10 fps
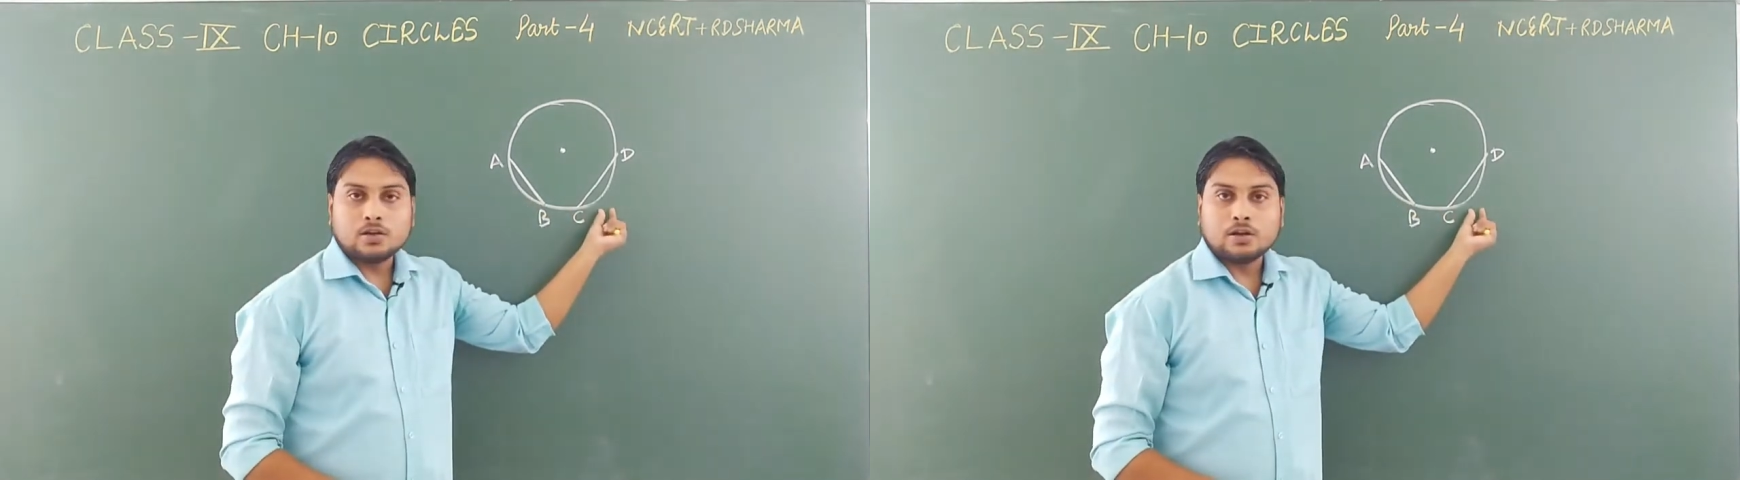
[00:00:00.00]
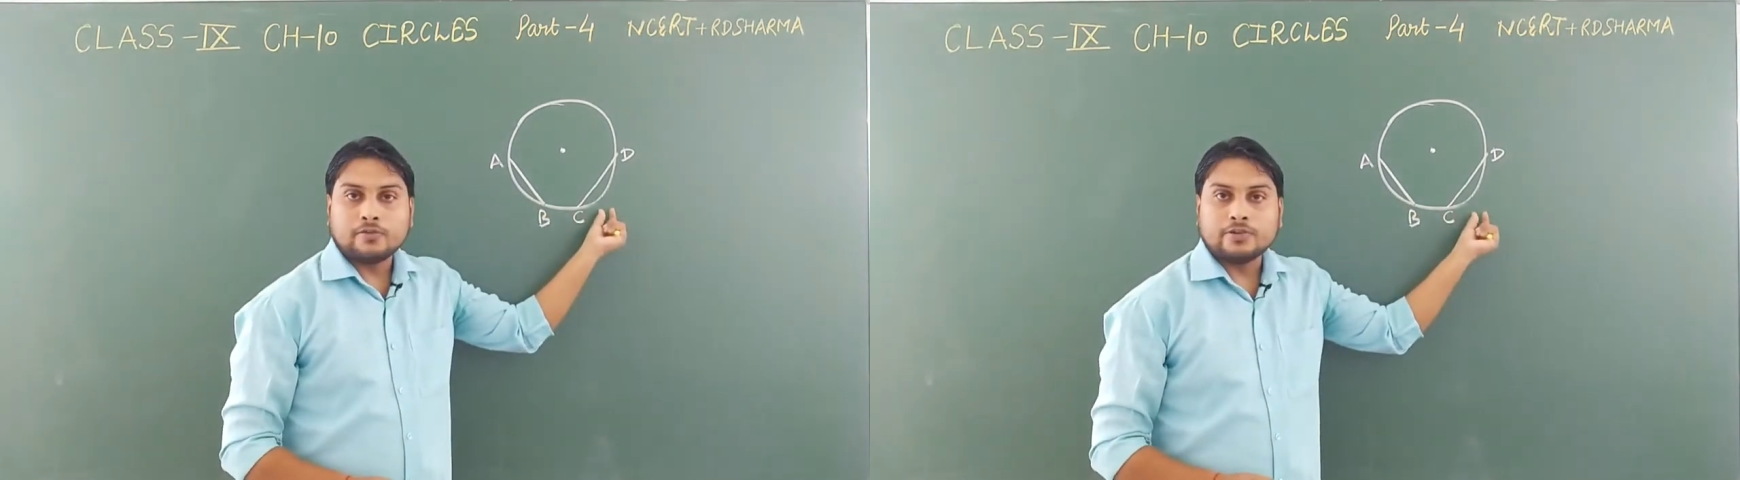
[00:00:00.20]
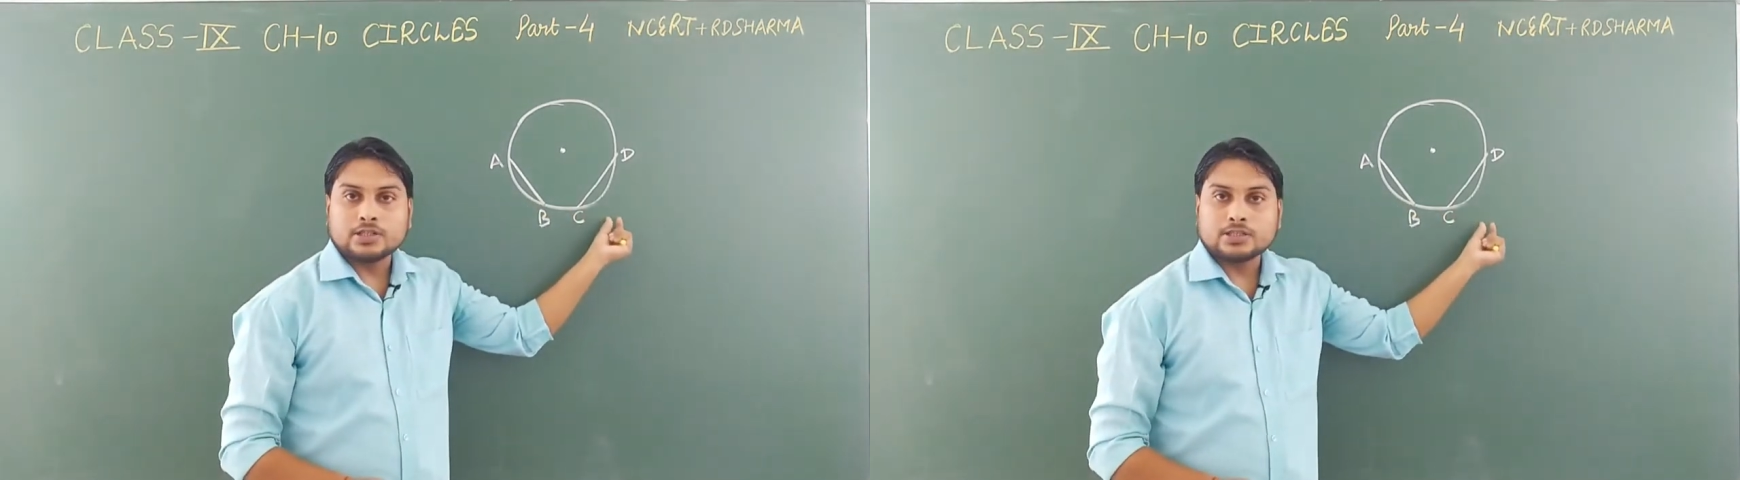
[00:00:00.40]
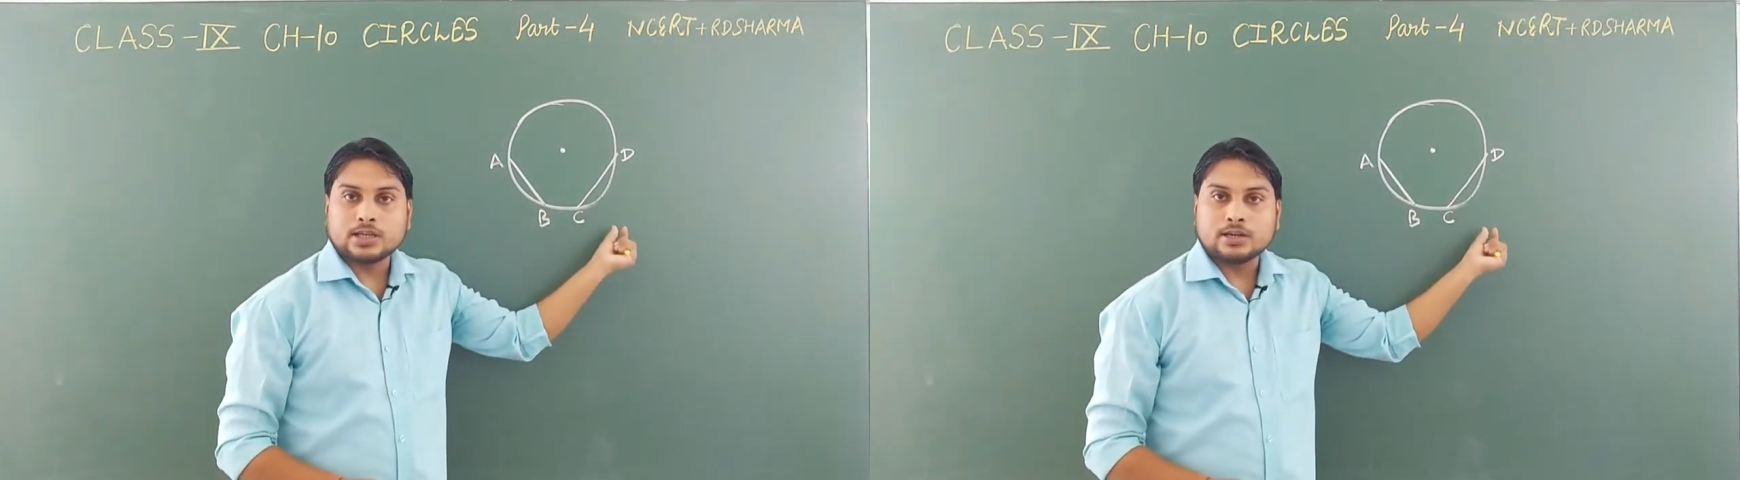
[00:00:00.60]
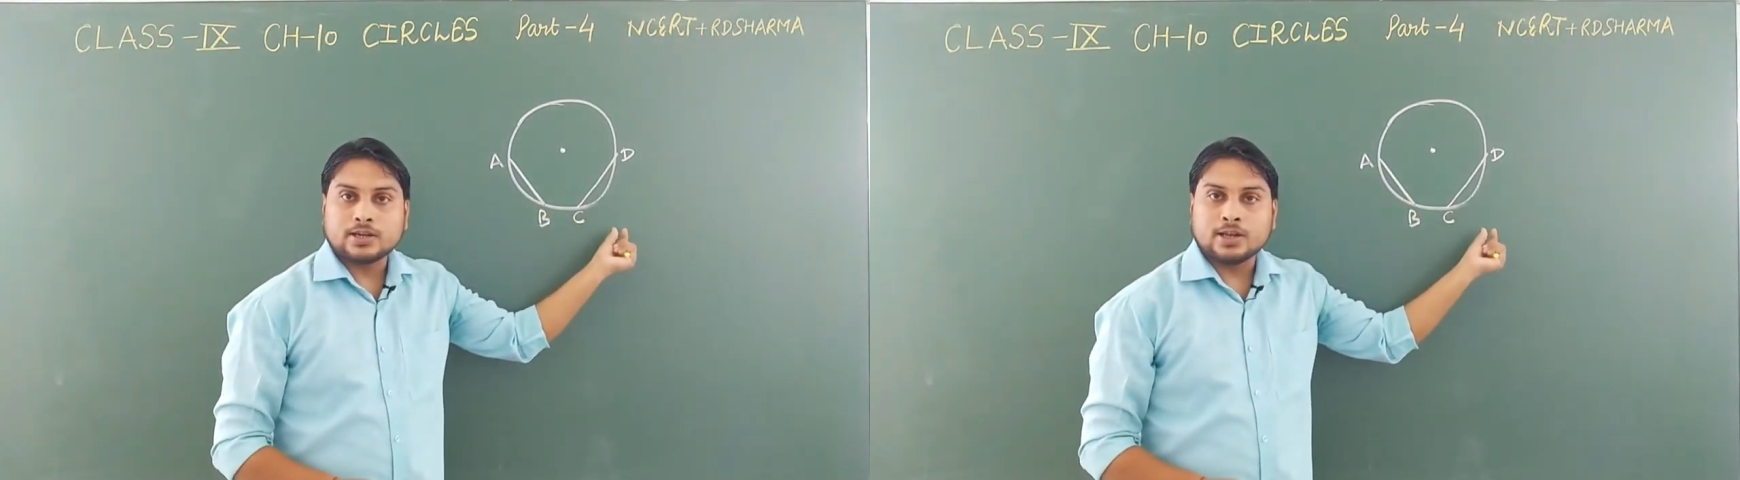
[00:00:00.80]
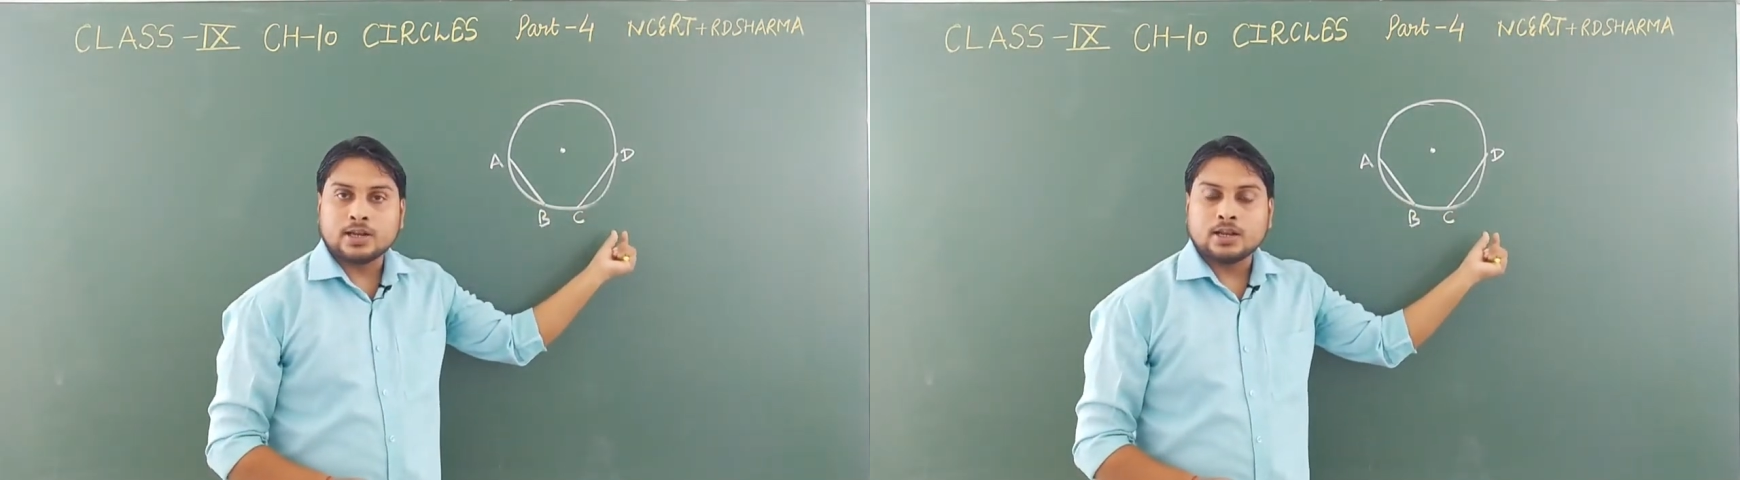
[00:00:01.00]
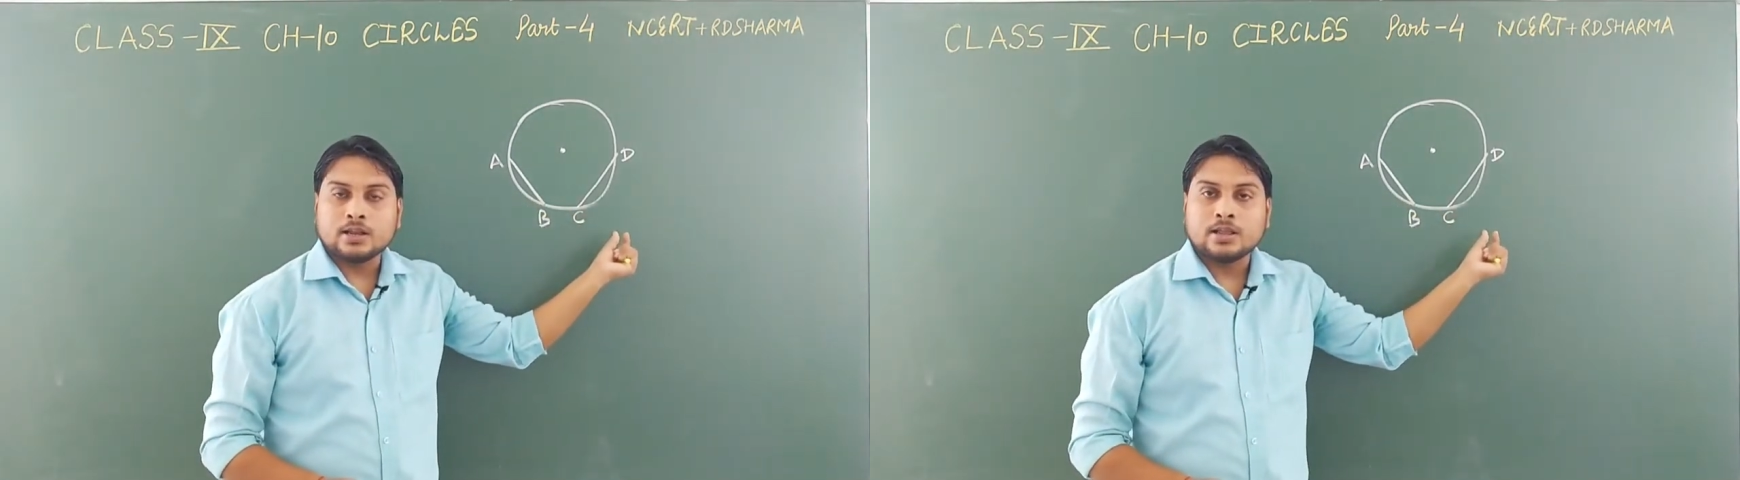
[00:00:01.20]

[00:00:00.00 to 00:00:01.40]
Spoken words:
of a circle